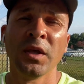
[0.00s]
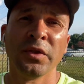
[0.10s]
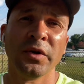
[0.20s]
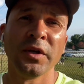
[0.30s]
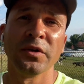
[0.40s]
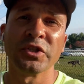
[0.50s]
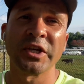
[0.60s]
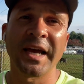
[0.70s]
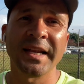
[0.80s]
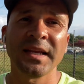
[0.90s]
they're either
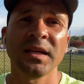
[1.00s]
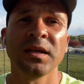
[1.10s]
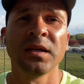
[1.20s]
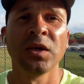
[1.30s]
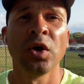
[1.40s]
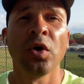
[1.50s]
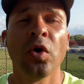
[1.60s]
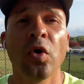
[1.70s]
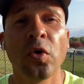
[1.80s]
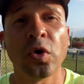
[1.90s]
chatting
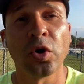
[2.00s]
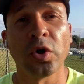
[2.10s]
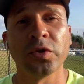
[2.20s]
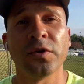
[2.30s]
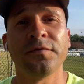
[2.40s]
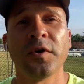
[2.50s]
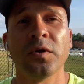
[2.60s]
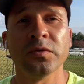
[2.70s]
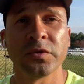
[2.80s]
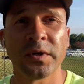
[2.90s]
or on their
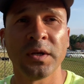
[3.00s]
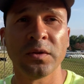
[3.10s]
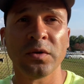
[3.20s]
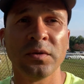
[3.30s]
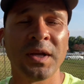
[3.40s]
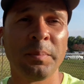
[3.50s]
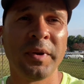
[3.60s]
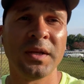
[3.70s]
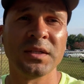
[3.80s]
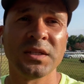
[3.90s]
phones right they're not
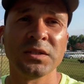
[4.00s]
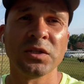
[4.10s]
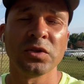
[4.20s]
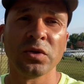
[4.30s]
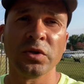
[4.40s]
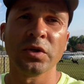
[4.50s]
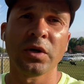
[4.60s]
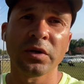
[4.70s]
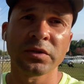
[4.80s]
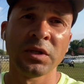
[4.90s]
paying attention to their
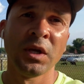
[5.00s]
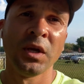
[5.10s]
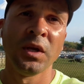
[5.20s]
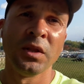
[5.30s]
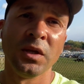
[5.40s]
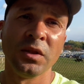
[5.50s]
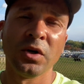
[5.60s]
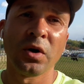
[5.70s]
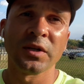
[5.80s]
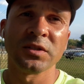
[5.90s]
dogs the
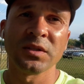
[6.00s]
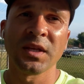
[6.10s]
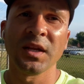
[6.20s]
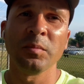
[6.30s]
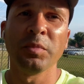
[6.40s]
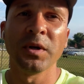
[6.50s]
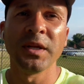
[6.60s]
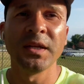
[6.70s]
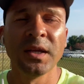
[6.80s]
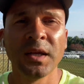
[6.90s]
dog is getting
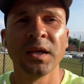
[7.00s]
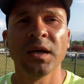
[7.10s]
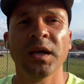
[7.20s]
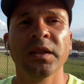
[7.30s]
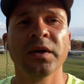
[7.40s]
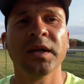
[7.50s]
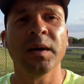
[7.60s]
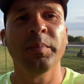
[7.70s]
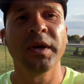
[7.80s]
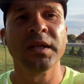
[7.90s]
bullied and they're
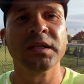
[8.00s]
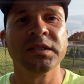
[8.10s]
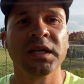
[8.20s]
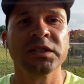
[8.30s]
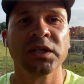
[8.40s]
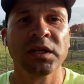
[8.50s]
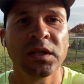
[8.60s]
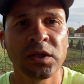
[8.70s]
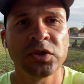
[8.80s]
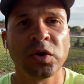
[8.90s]
not paying attention
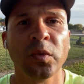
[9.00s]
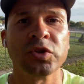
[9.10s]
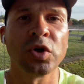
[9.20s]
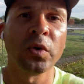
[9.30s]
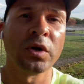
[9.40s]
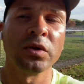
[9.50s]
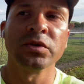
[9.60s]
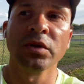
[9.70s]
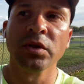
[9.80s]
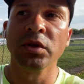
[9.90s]
to what's going on
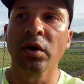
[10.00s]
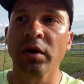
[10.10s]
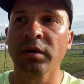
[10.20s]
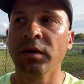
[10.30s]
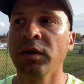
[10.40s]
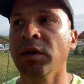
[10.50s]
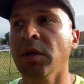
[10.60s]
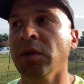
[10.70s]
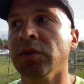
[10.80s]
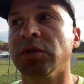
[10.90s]
to the dog
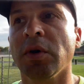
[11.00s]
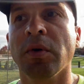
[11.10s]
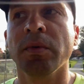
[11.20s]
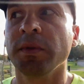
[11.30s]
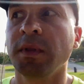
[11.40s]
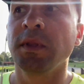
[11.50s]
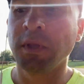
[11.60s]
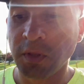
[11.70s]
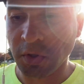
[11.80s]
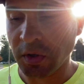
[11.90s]
so
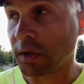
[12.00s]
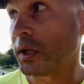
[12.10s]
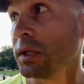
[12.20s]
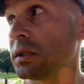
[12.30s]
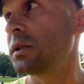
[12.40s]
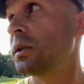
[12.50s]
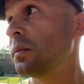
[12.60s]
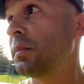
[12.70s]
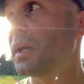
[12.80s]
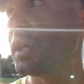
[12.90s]
the dog is
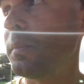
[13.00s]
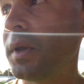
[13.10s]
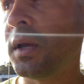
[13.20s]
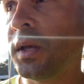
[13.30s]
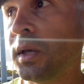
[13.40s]
becoming